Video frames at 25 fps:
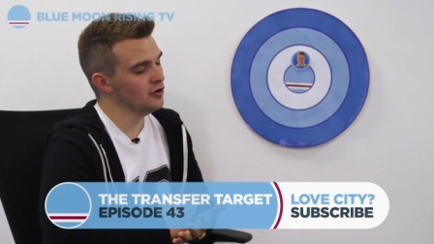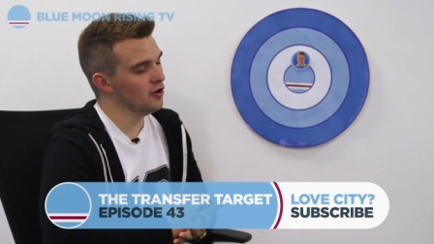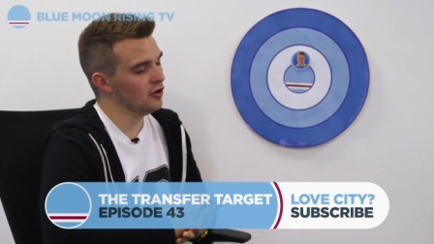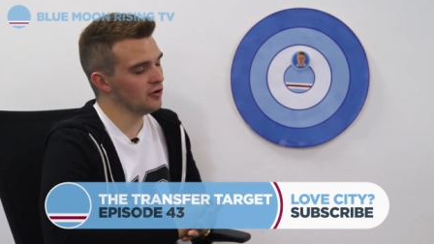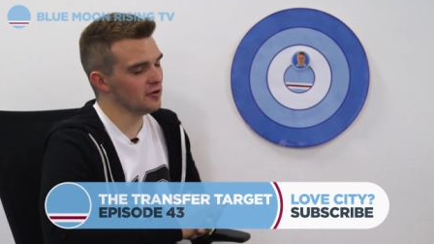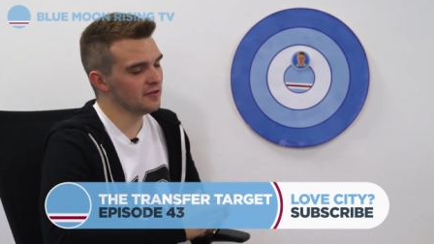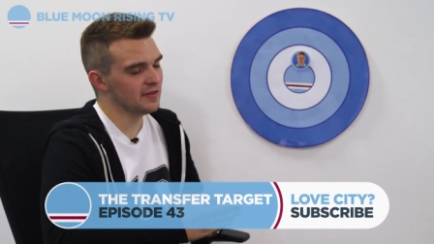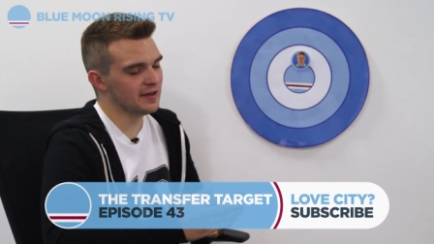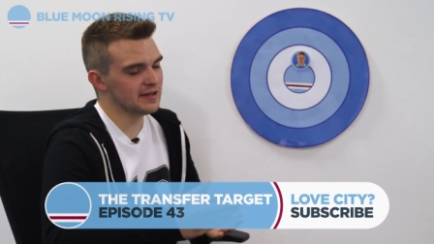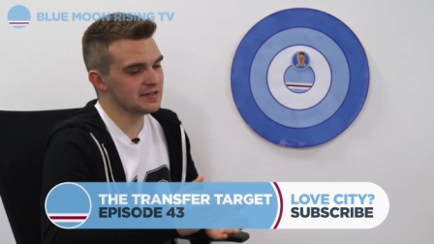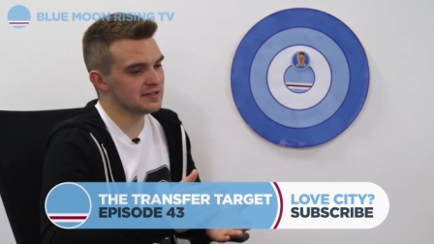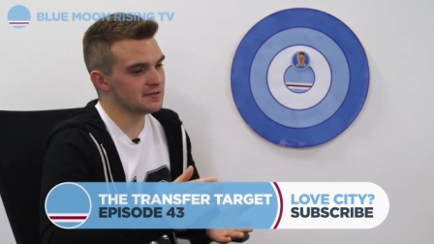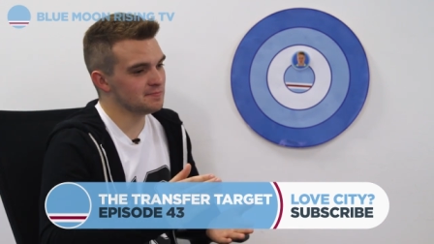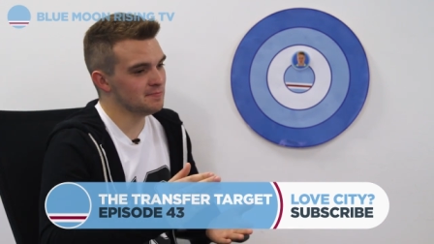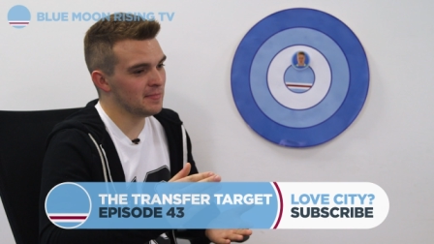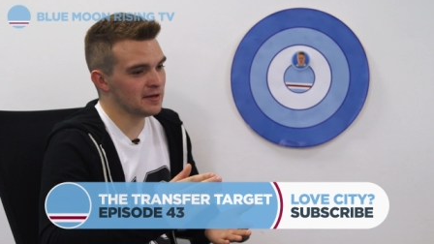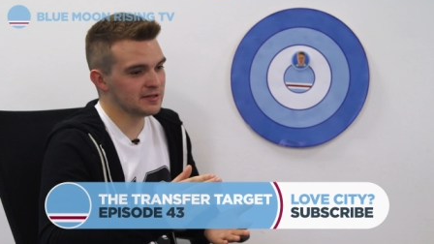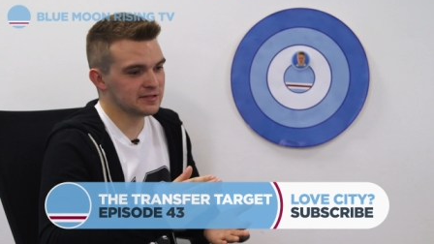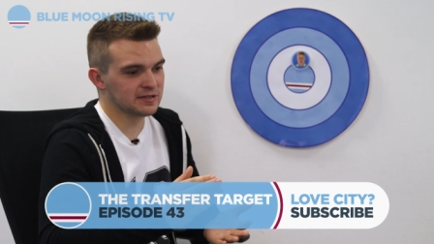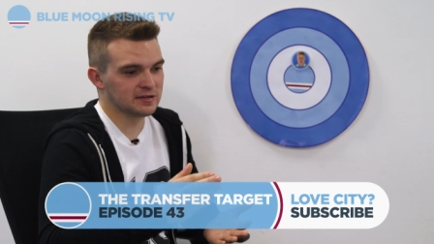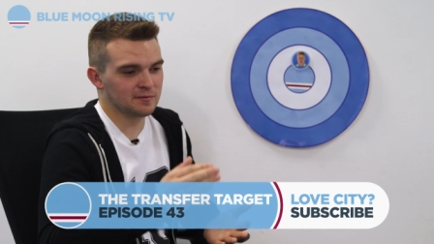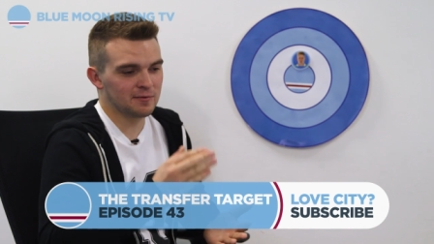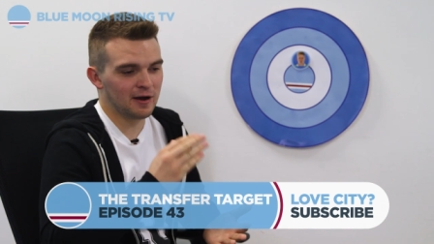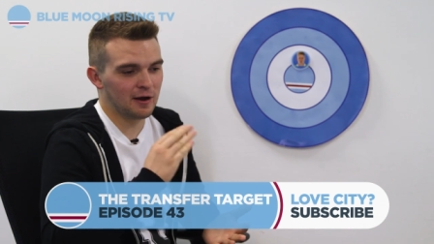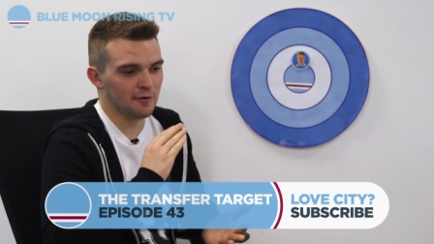None of this
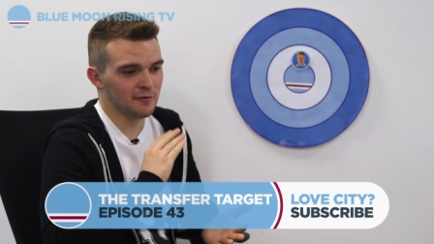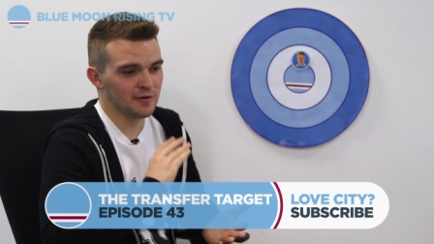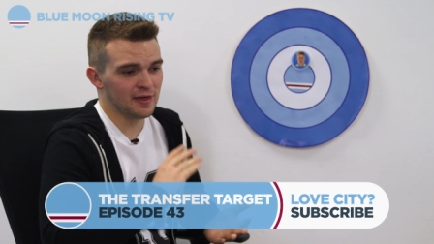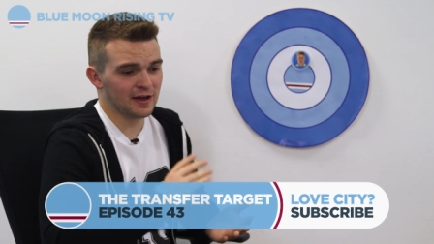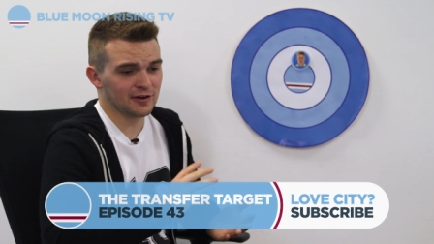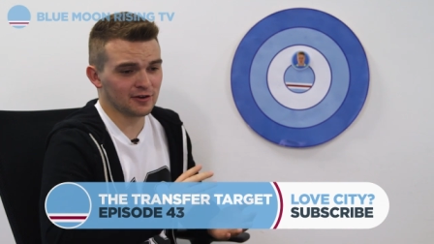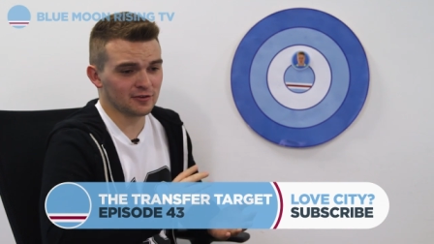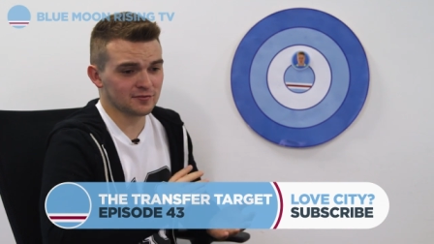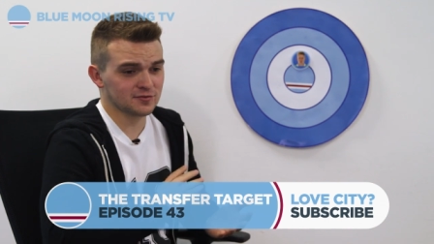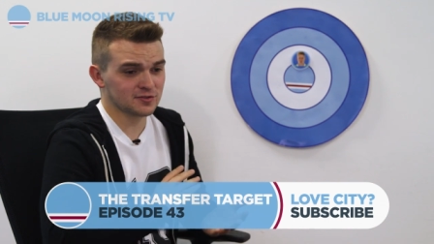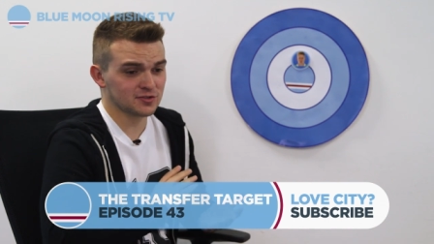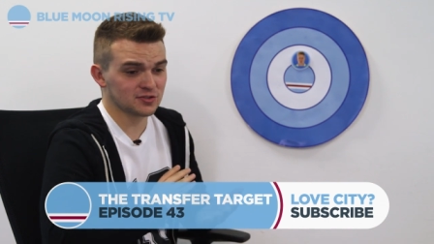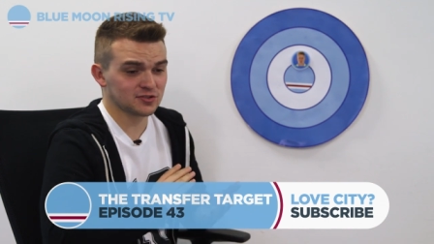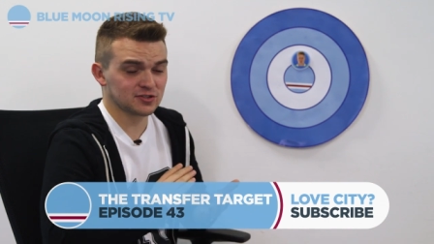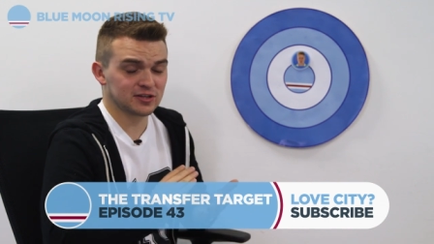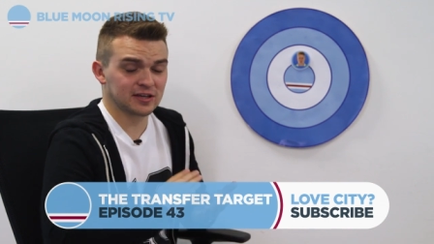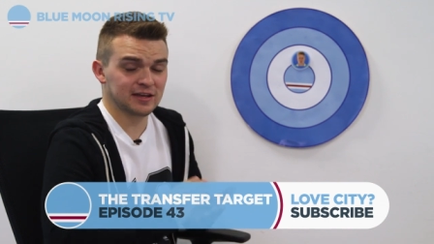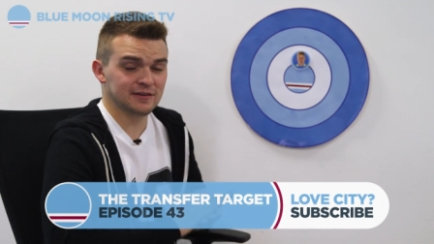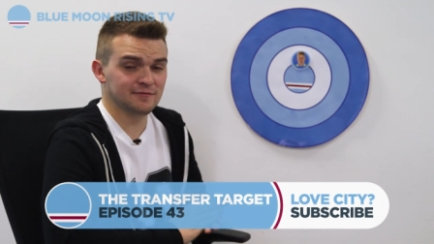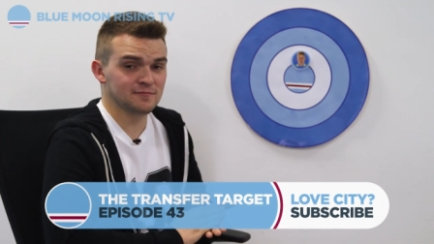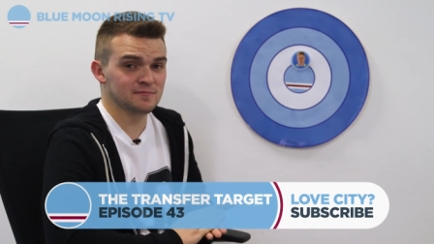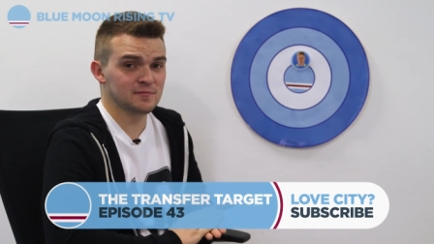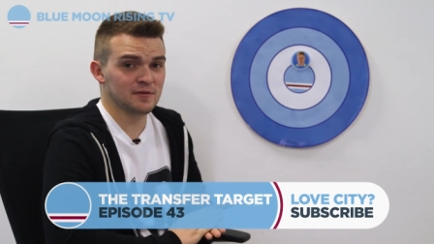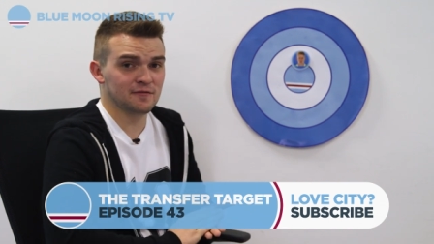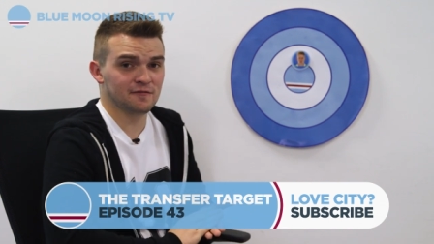messing about with add ons. Just
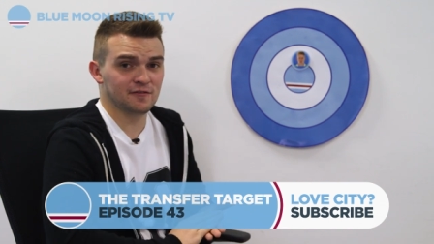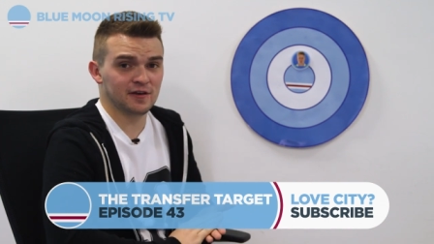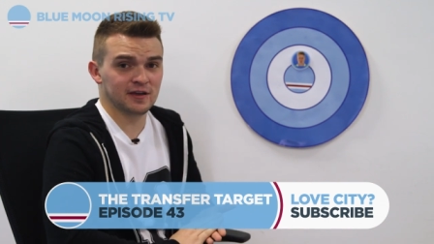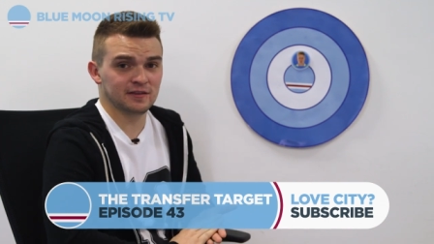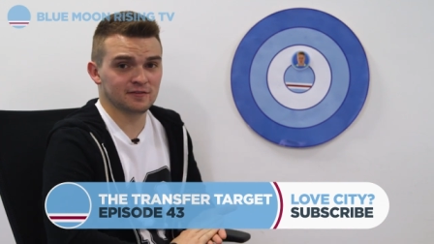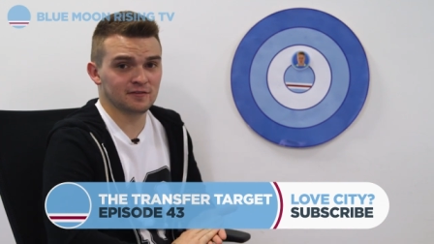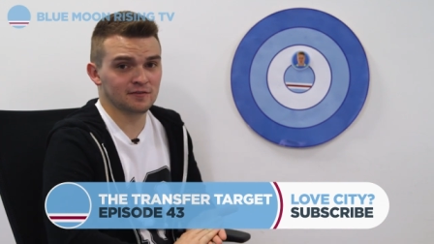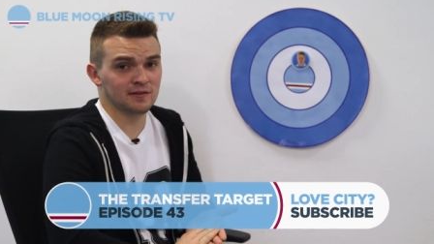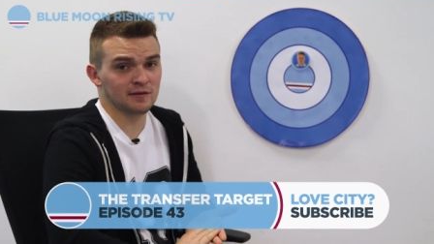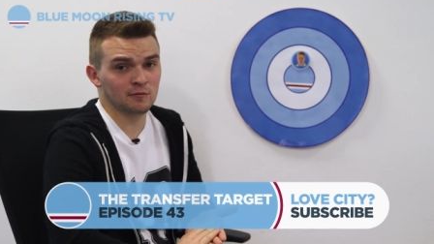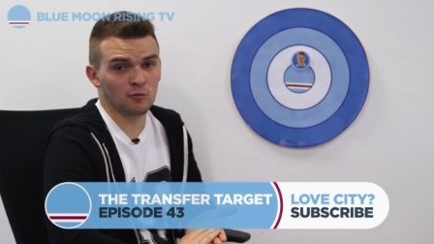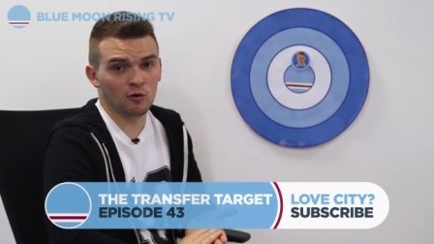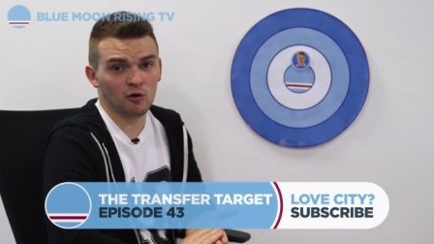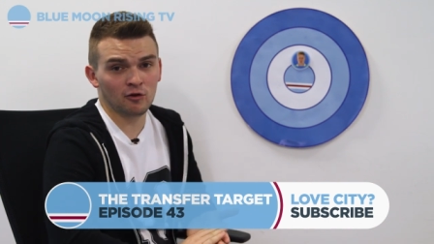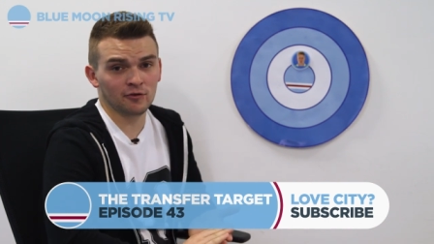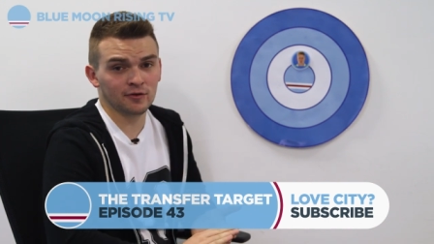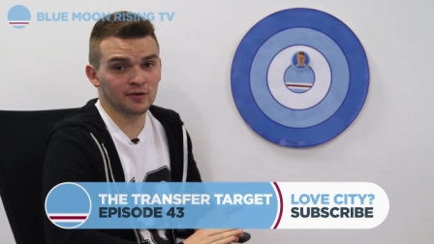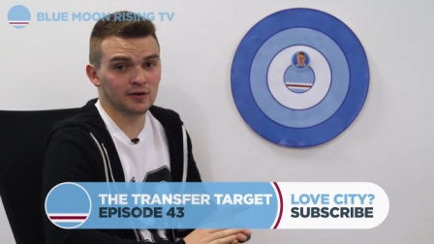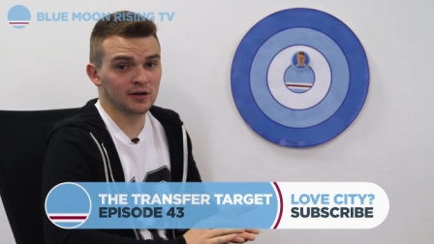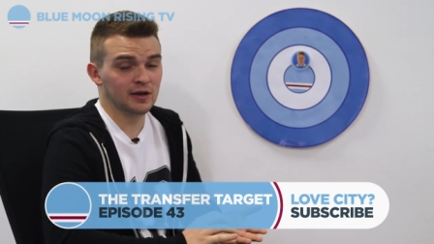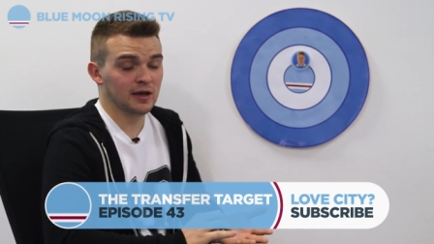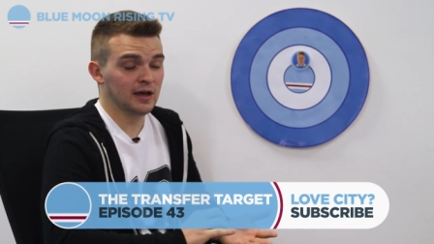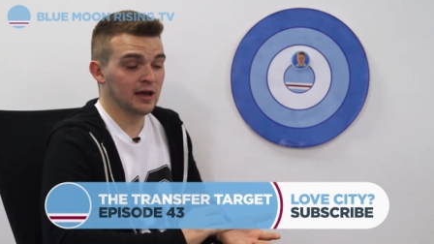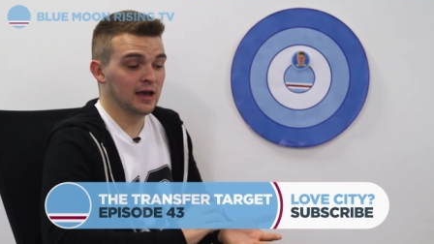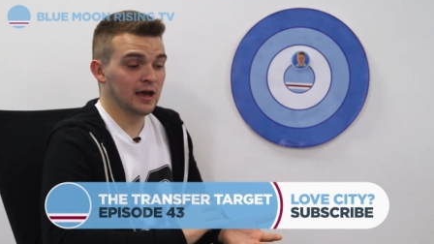give them the feet that they want.